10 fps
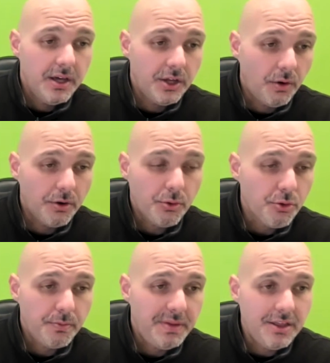Our
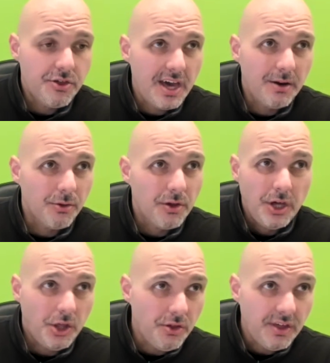social media channels,
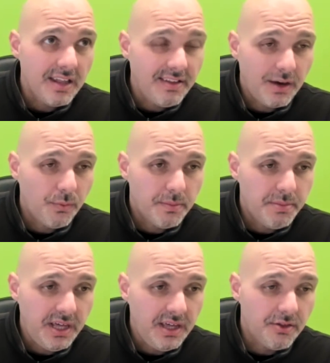you just can't take one
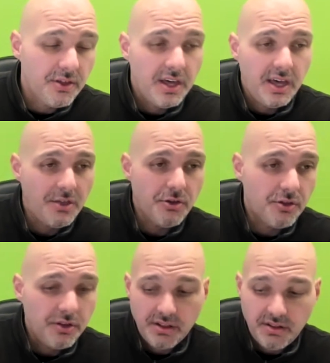piece and
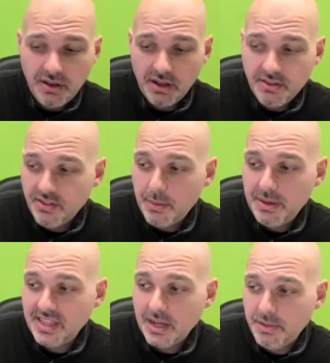just
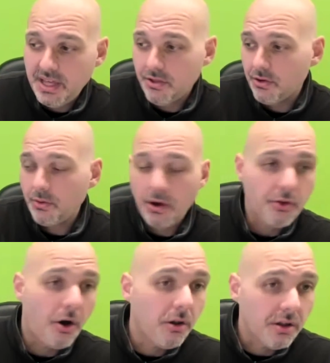disseminate that piece across
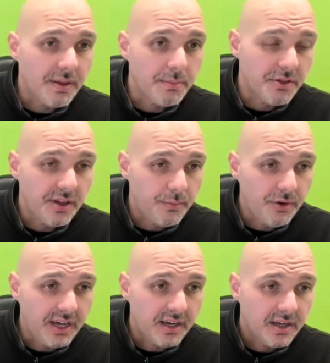all of them the same
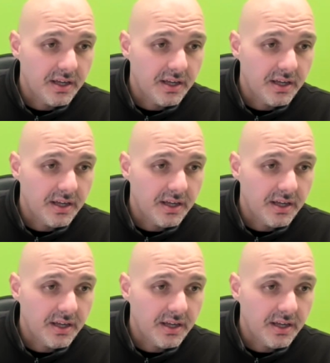way.